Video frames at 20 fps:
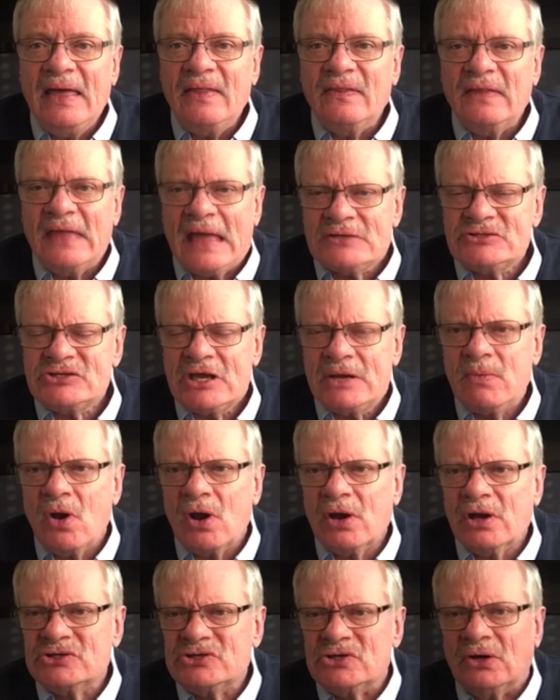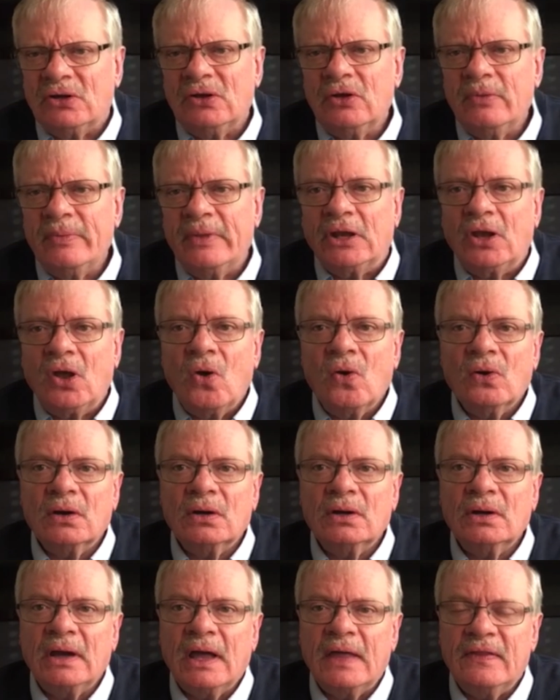The outside markets are a little bit
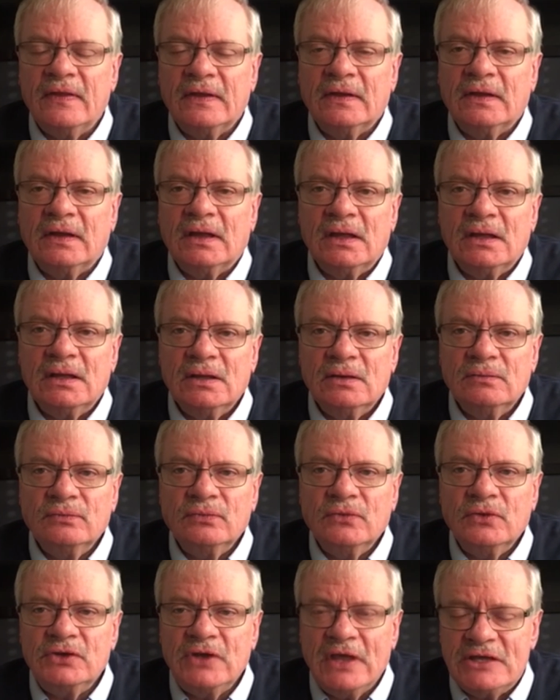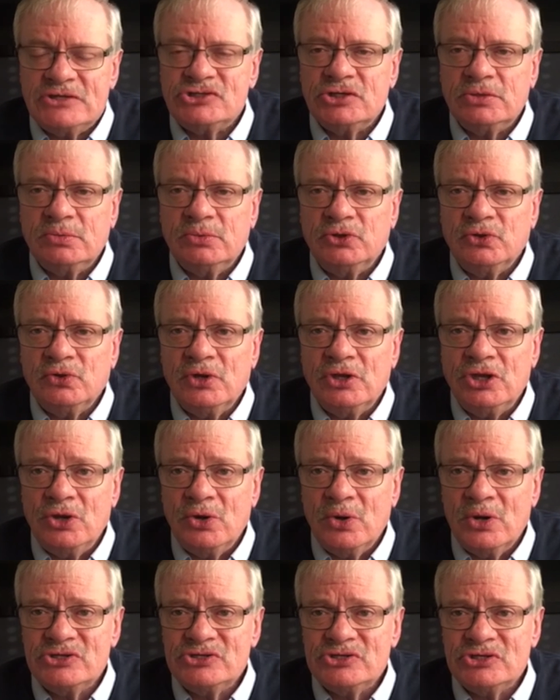lower. I think the tension between
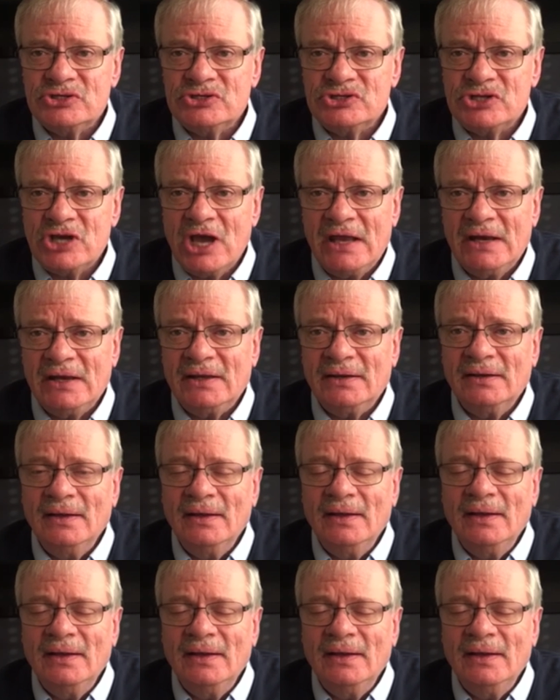U.S. and China